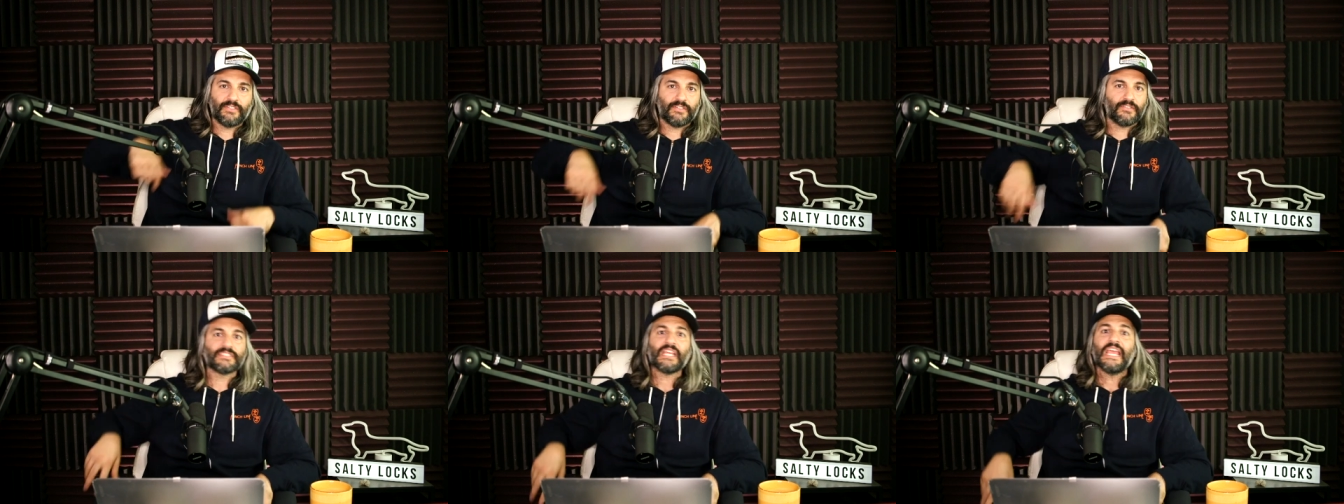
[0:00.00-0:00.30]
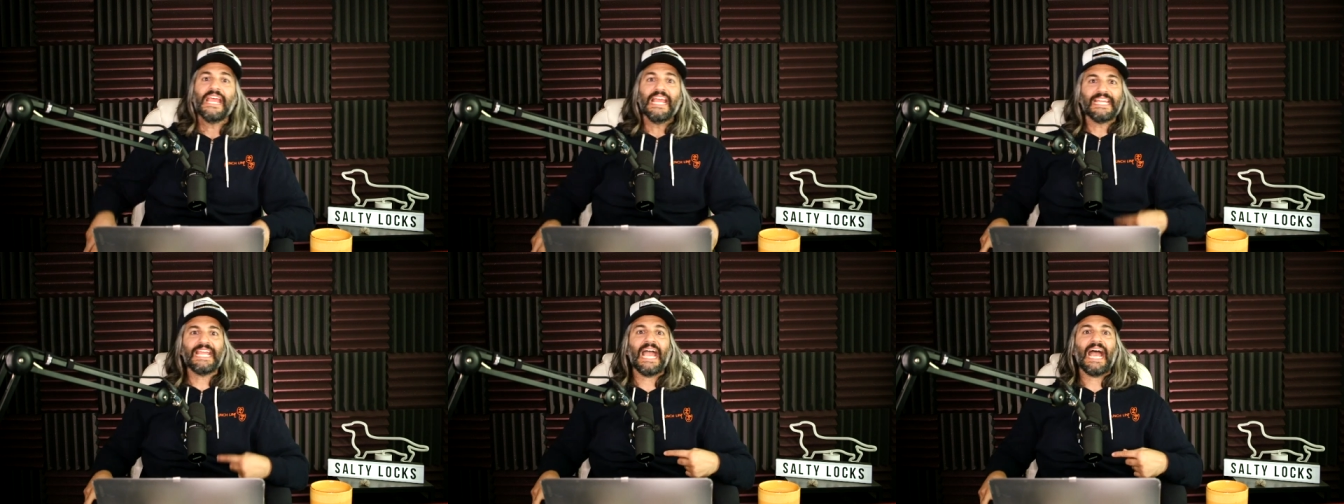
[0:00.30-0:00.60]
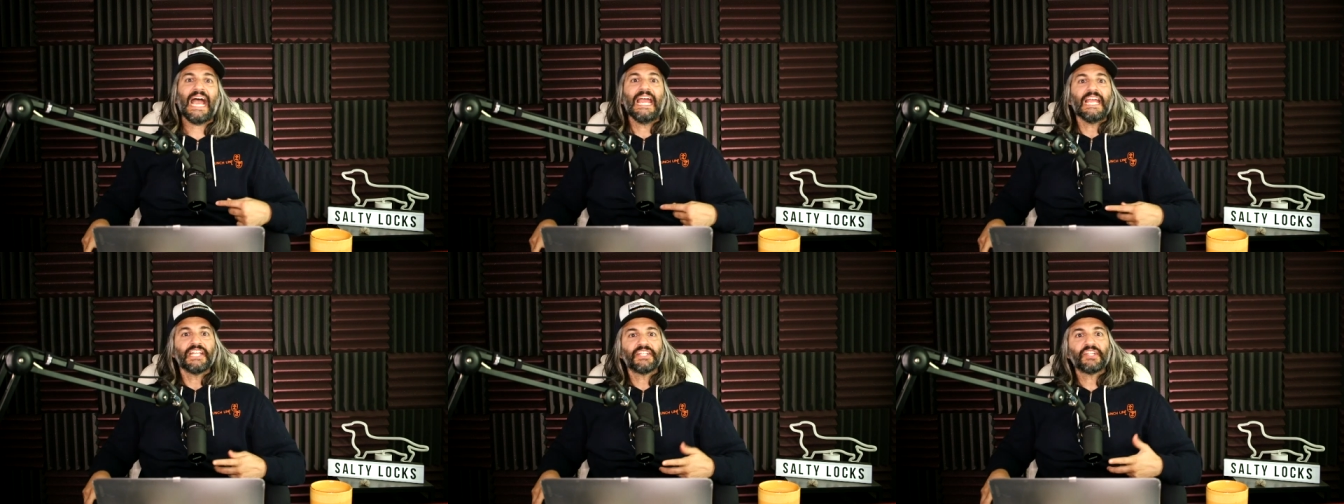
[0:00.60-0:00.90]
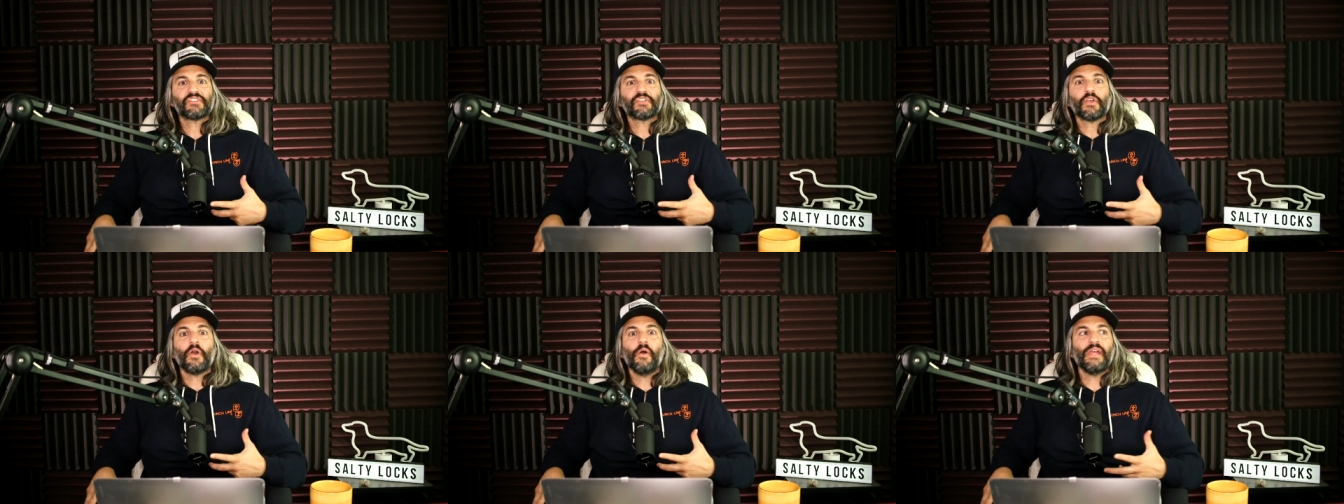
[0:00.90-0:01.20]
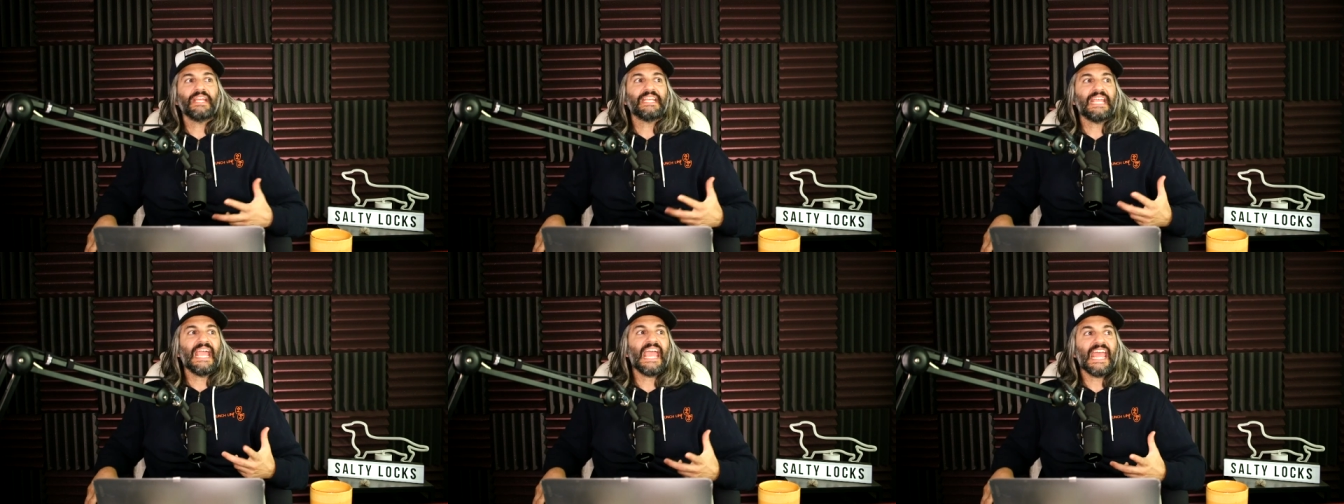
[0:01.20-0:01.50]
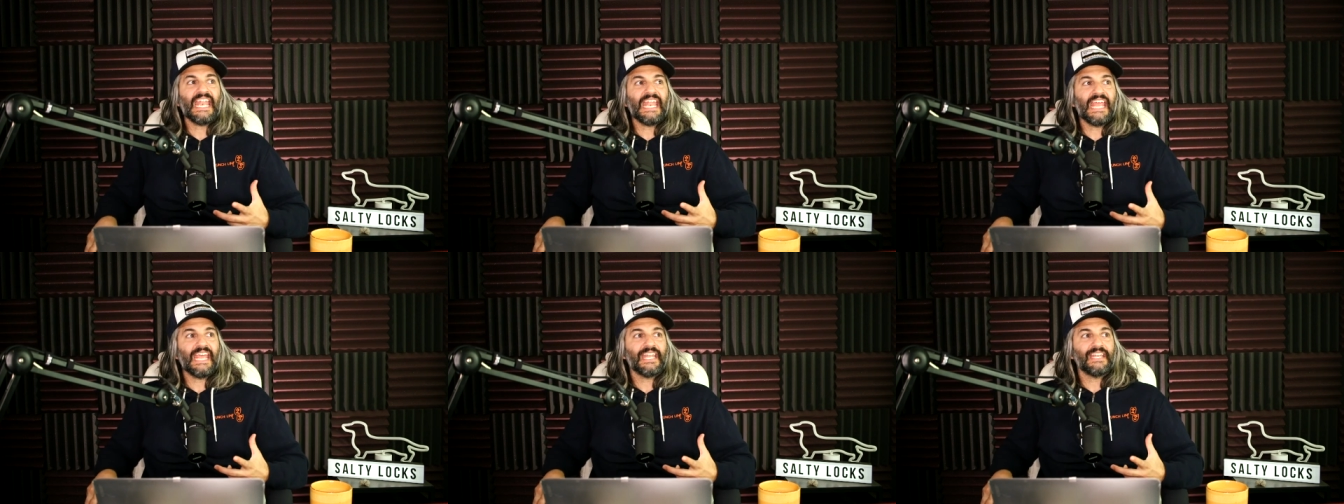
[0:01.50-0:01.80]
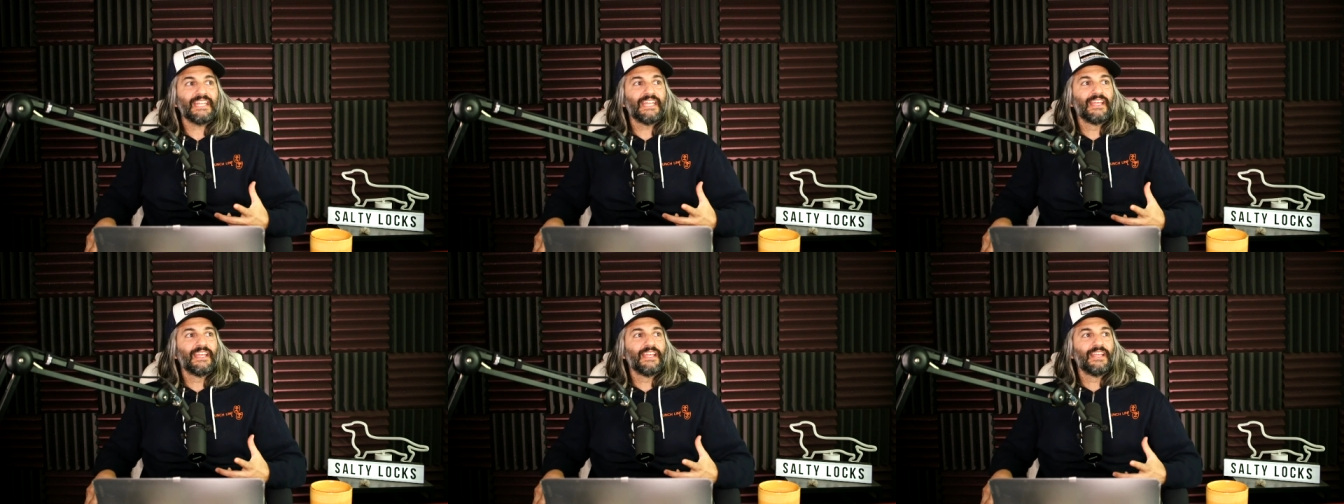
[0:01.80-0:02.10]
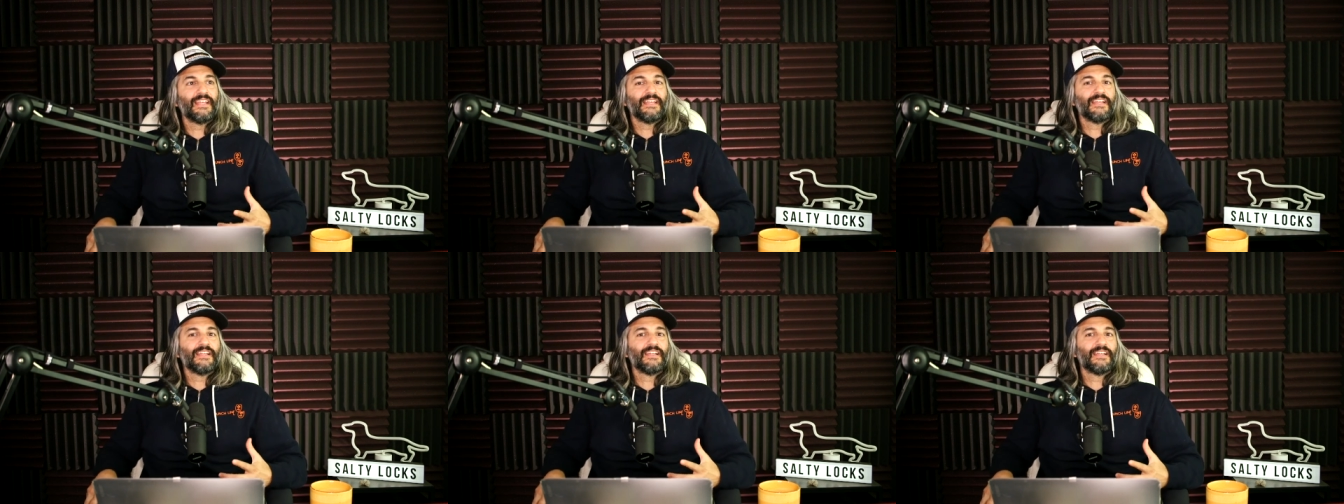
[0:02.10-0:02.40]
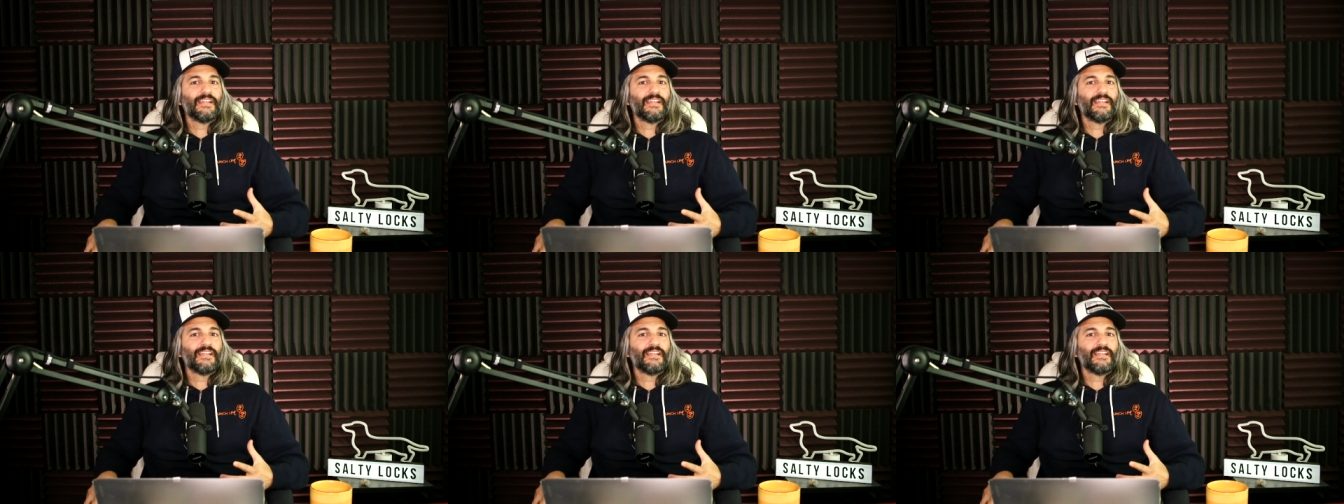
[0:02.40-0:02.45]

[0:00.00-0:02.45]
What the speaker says: He goes, yeah, just go and get it.